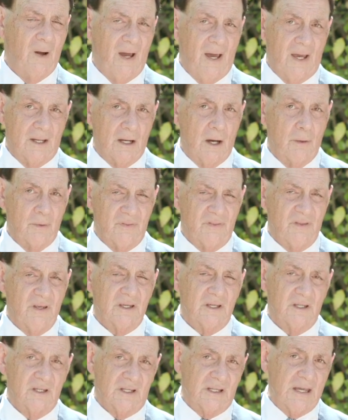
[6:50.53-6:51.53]
And I would
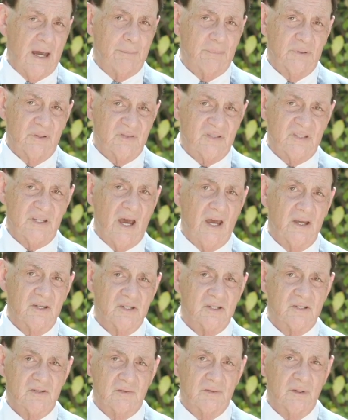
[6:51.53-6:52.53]
think in a couple of
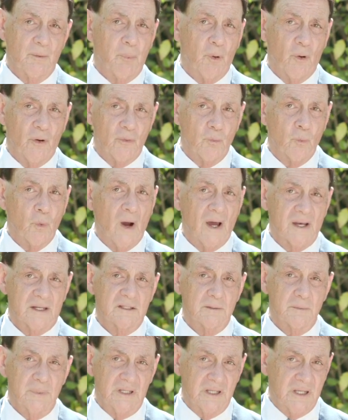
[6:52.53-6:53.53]
stages from the 0.1
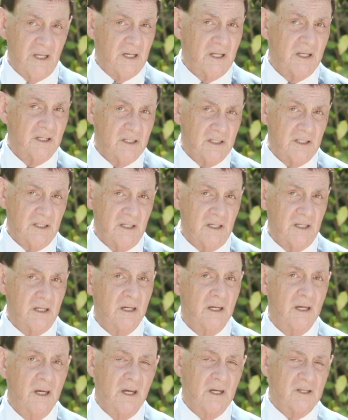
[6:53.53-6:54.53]
at the beginning of the
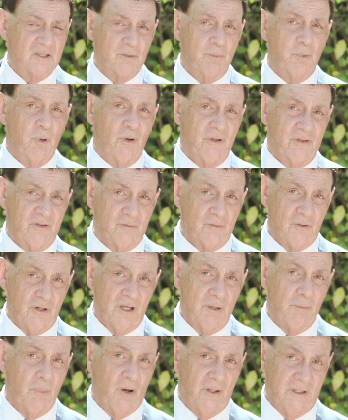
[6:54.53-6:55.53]
year to
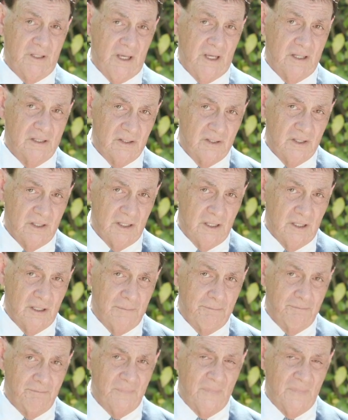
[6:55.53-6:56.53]
0.3 by the end of the year.